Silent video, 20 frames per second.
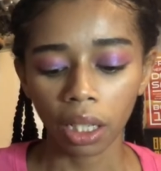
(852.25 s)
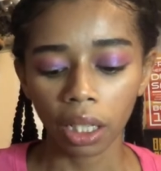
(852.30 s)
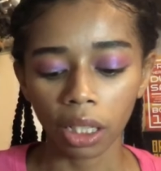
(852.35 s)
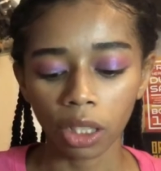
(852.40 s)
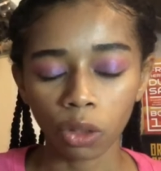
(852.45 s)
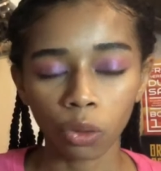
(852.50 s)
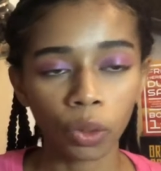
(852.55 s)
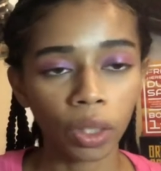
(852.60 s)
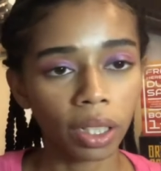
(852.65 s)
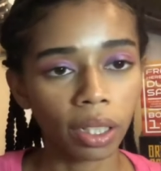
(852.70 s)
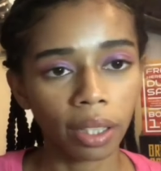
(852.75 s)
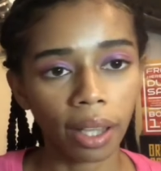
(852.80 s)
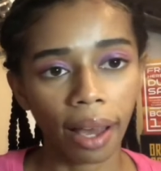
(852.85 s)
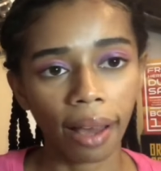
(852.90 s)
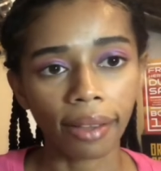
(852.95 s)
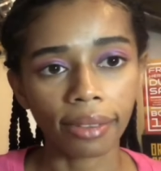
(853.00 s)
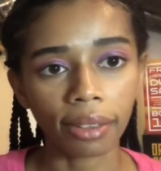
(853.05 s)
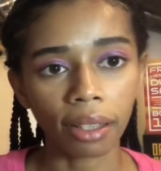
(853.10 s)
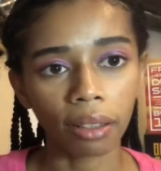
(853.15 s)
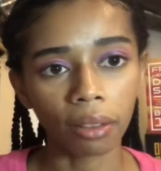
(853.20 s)
It's written
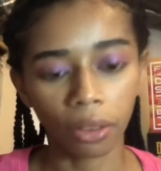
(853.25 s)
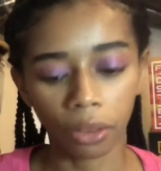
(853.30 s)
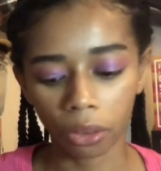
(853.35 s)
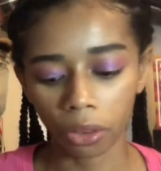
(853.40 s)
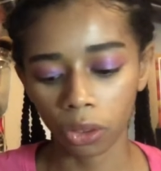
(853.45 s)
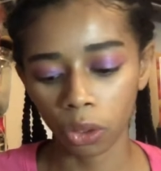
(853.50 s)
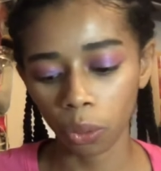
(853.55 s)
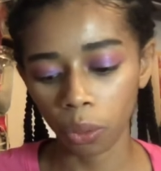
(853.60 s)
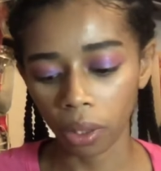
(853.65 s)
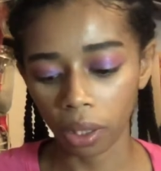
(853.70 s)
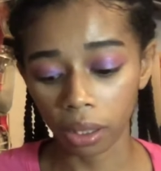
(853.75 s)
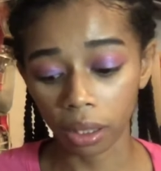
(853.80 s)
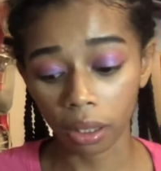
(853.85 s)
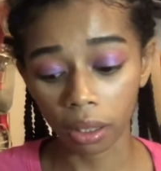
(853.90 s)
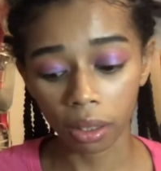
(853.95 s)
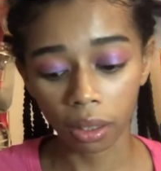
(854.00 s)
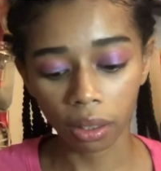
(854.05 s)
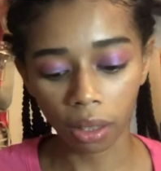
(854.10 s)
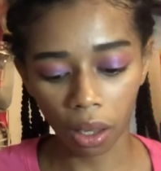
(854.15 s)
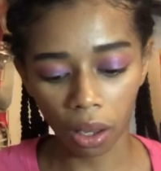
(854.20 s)
as a letter to his
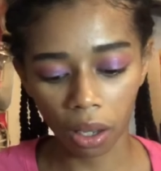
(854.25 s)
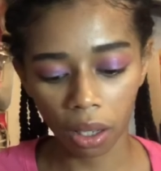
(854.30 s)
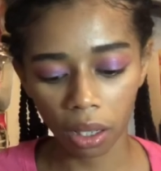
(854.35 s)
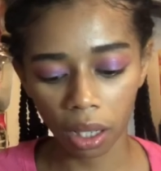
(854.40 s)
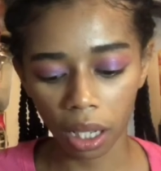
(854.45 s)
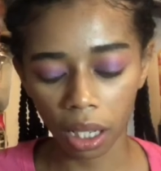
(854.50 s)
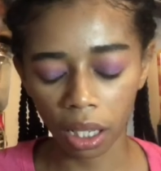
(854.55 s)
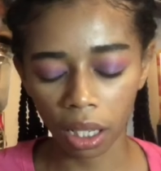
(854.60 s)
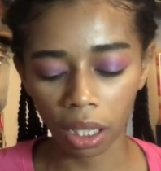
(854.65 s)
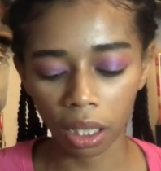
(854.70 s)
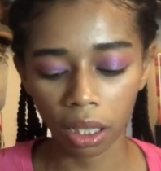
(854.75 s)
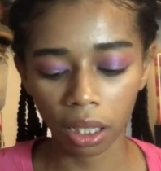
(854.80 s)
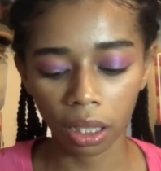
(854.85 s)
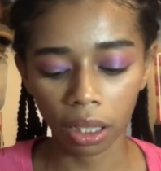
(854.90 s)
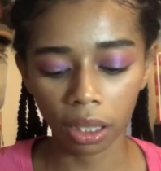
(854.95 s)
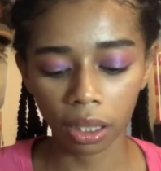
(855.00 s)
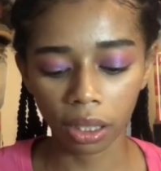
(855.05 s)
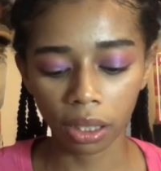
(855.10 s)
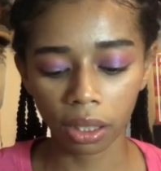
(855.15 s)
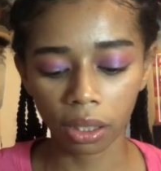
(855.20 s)
son, and
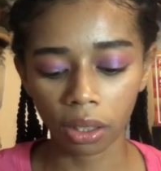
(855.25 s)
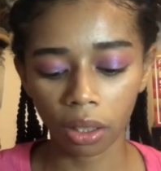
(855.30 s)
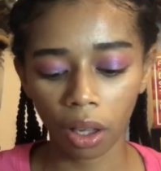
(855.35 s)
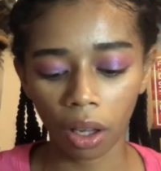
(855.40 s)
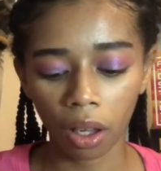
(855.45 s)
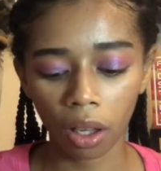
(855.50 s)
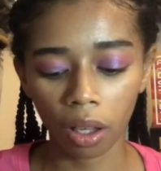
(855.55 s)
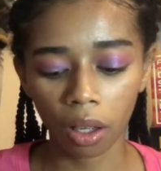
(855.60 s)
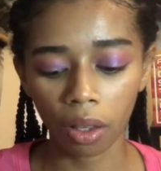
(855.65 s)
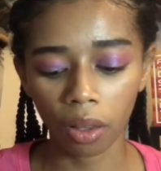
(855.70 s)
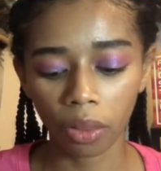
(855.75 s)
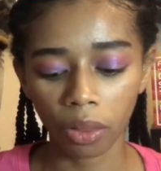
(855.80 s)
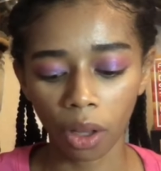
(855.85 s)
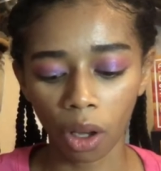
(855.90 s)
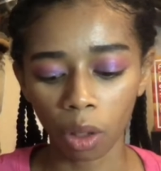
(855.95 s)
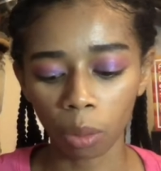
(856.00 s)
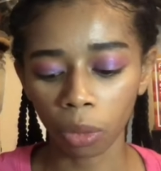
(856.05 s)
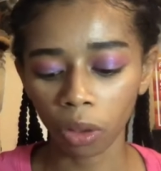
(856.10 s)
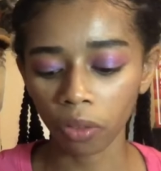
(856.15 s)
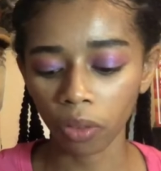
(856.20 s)
it's a
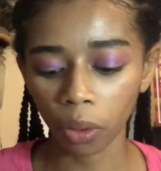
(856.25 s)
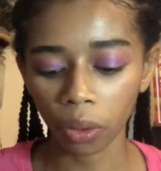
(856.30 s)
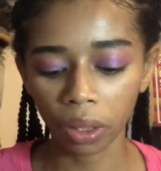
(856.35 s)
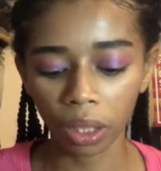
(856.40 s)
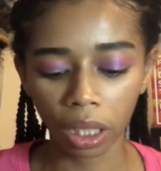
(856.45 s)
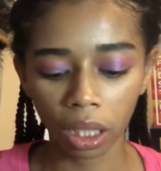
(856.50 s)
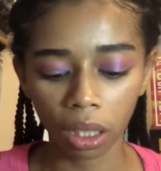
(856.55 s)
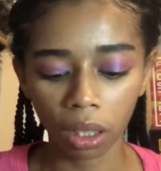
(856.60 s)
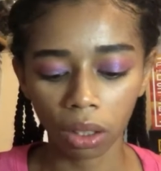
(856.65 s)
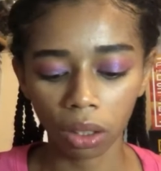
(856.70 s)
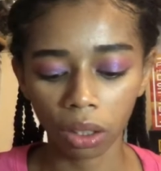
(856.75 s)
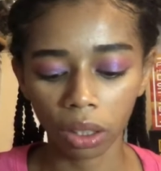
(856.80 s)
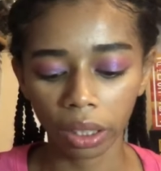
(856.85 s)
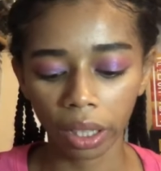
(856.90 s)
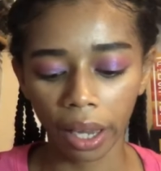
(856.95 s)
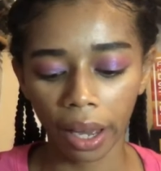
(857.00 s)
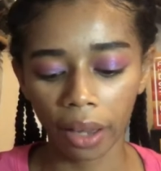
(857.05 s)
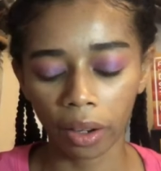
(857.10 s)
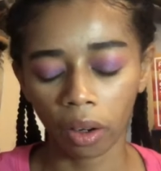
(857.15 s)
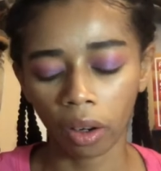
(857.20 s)
thought-provoking look
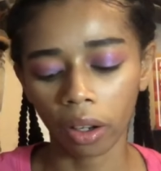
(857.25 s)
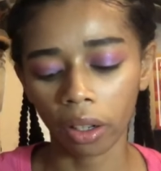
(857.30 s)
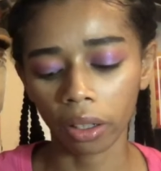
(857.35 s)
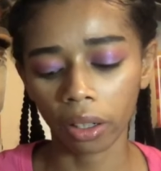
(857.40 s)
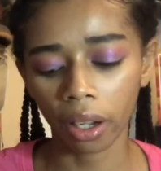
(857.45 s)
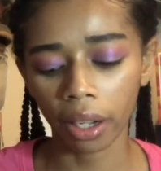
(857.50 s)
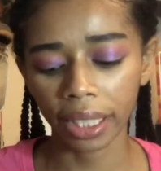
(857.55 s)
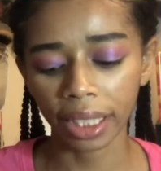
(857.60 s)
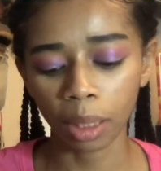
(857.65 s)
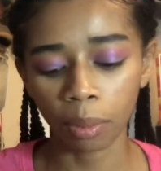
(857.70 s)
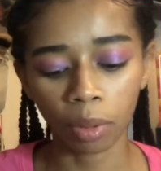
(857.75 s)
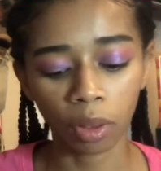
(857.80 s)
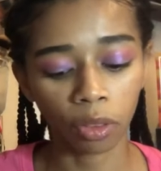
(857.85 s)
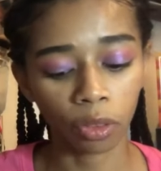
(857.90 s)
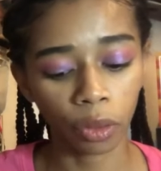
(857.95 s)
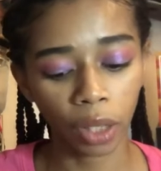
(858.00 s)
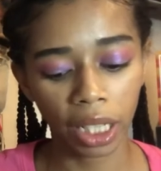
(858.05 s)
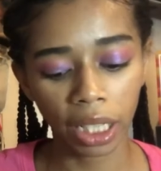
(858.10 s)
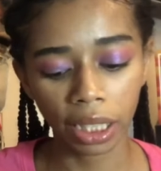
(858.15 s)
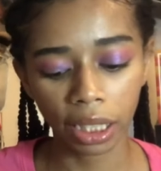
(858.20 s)
at our concept
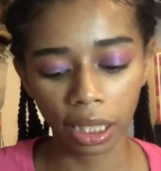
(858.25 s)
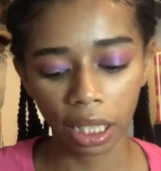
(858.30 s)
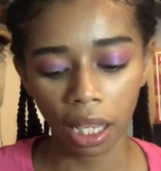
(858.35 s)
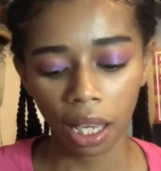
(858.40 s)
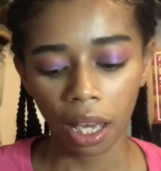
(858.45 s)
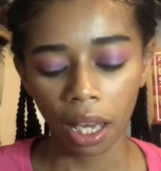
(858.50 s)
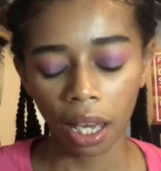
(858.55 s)
of race